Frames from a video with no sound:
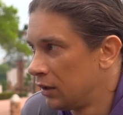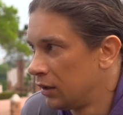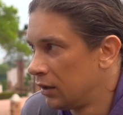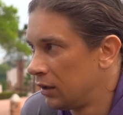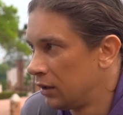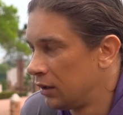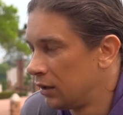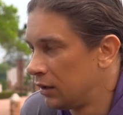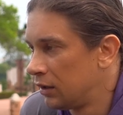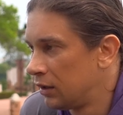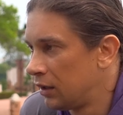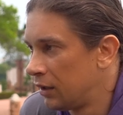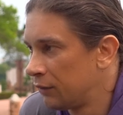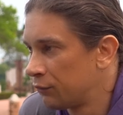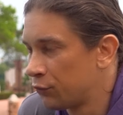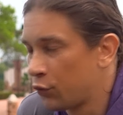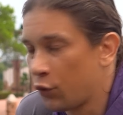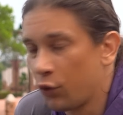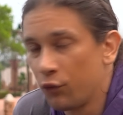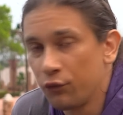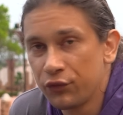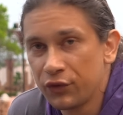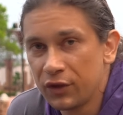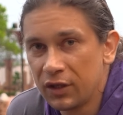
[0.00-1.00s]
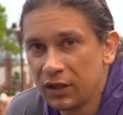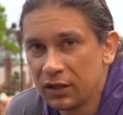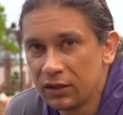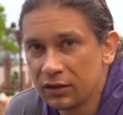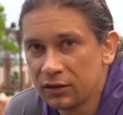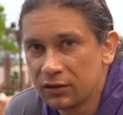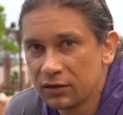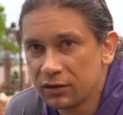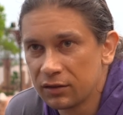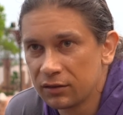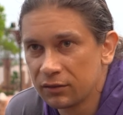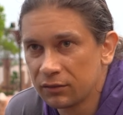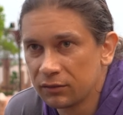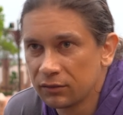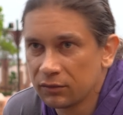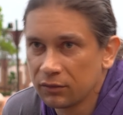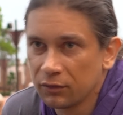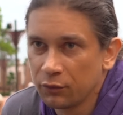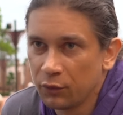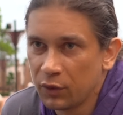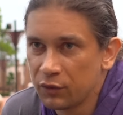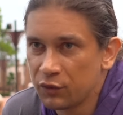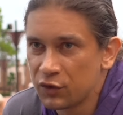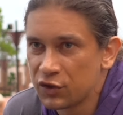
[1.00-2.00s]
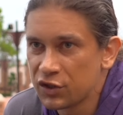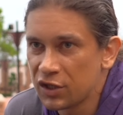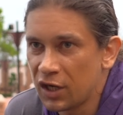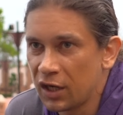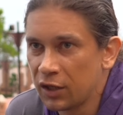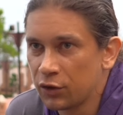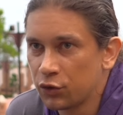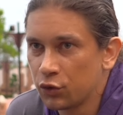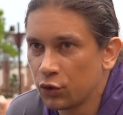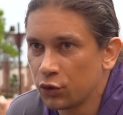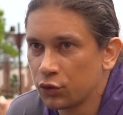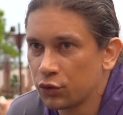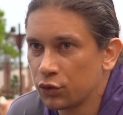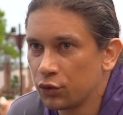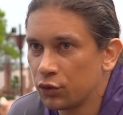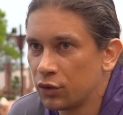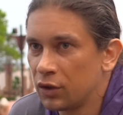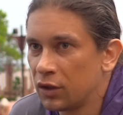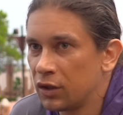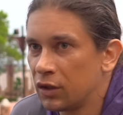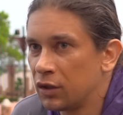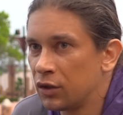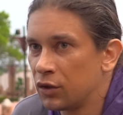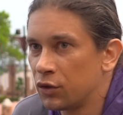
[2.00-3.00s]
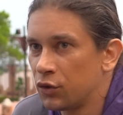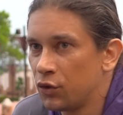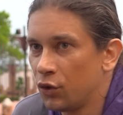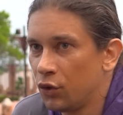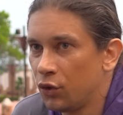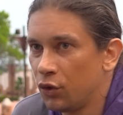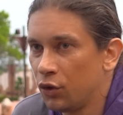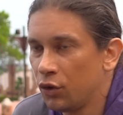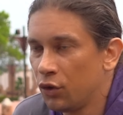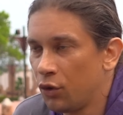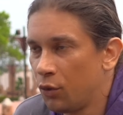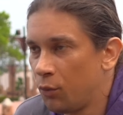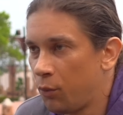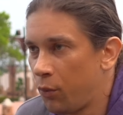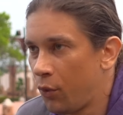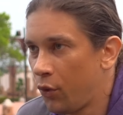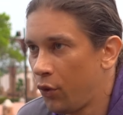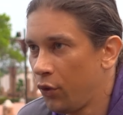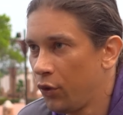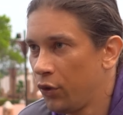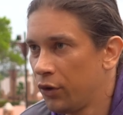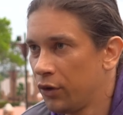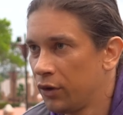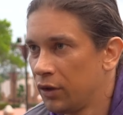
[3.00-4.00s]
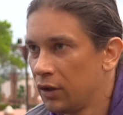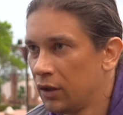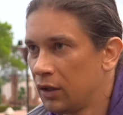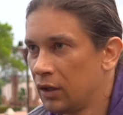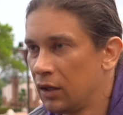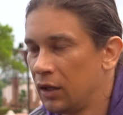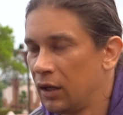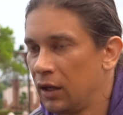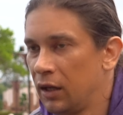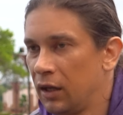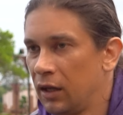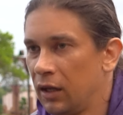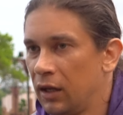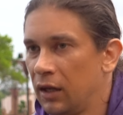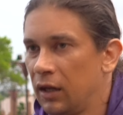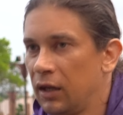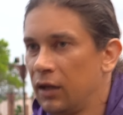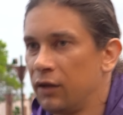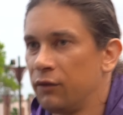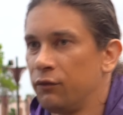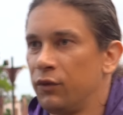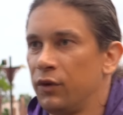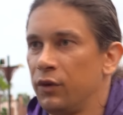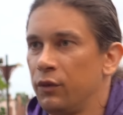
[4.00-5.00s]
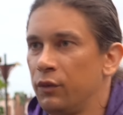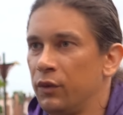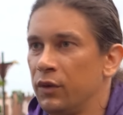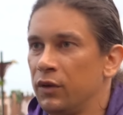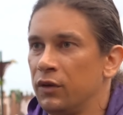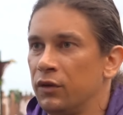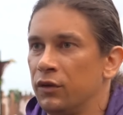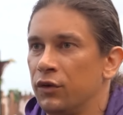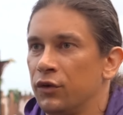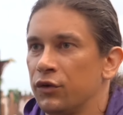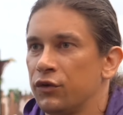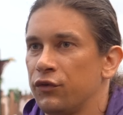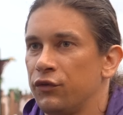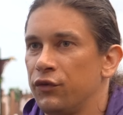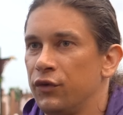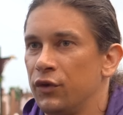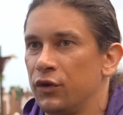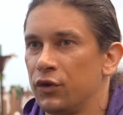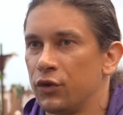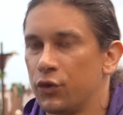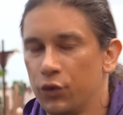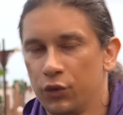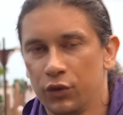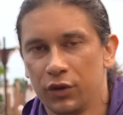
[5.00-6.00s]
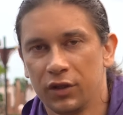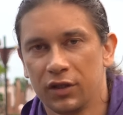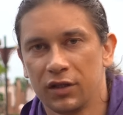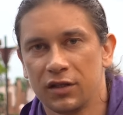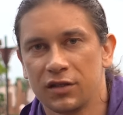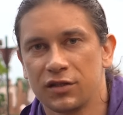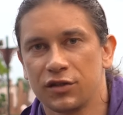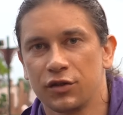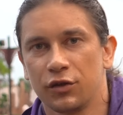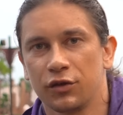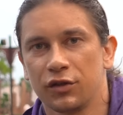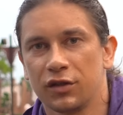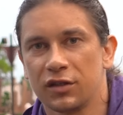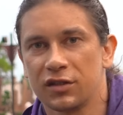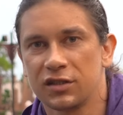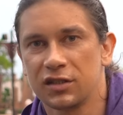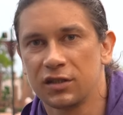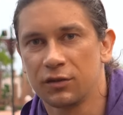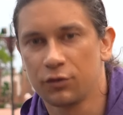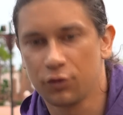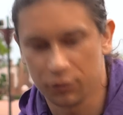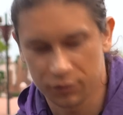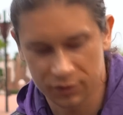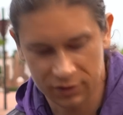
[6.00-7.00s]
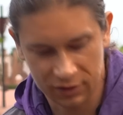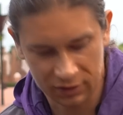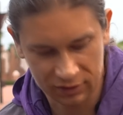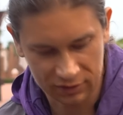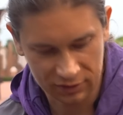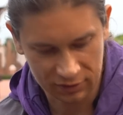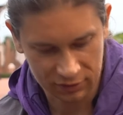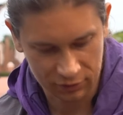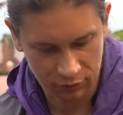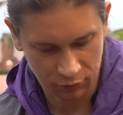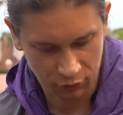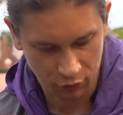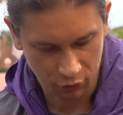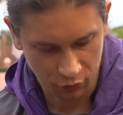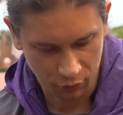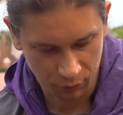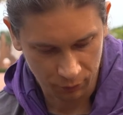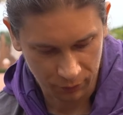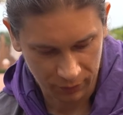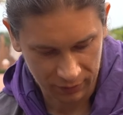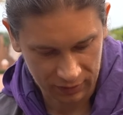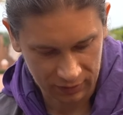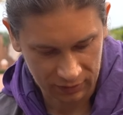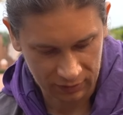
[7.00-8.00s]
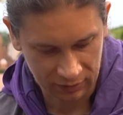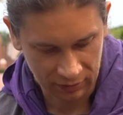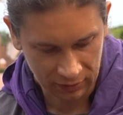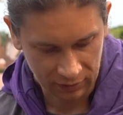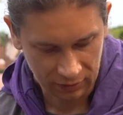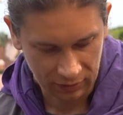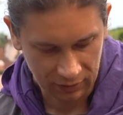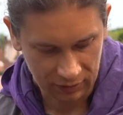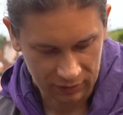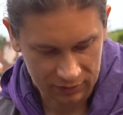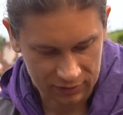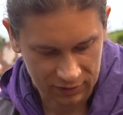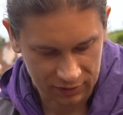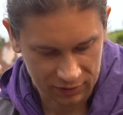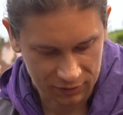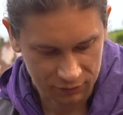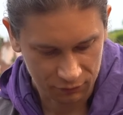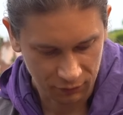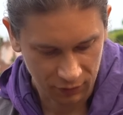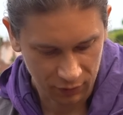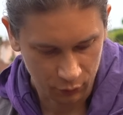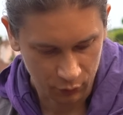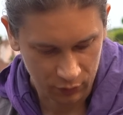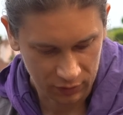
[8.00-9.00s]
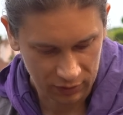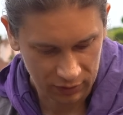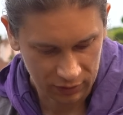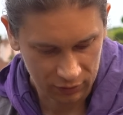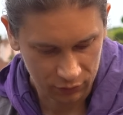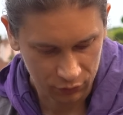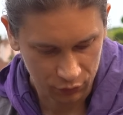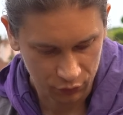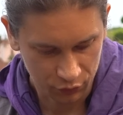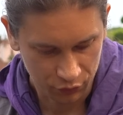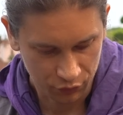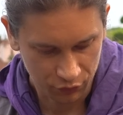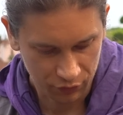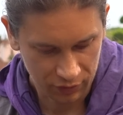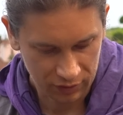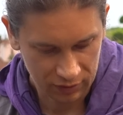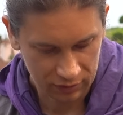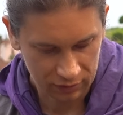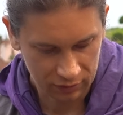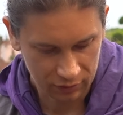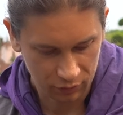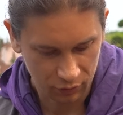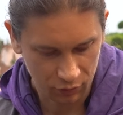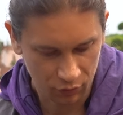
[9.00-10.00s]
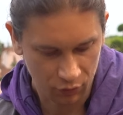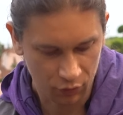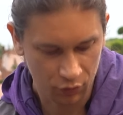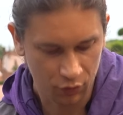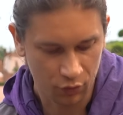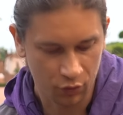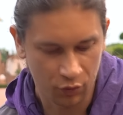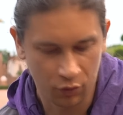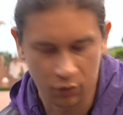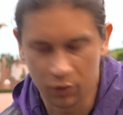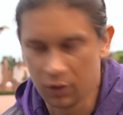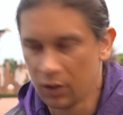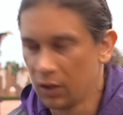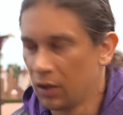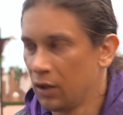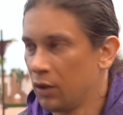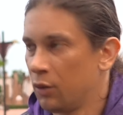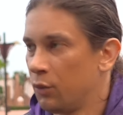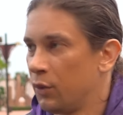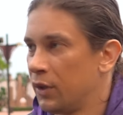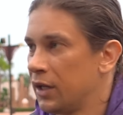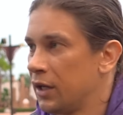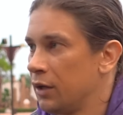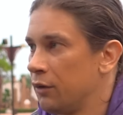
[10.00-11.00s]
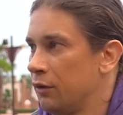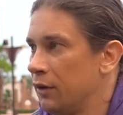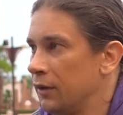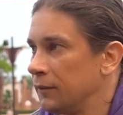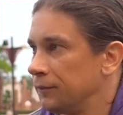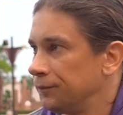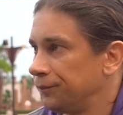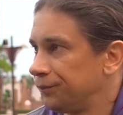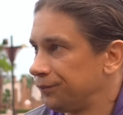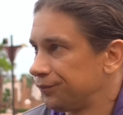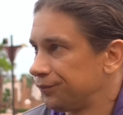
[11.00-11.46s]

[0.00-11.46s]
uh, I'm confident when we shy talk to the girl or boy and we will not feel good in certain circumstances or company and that's why we need to drink or whatever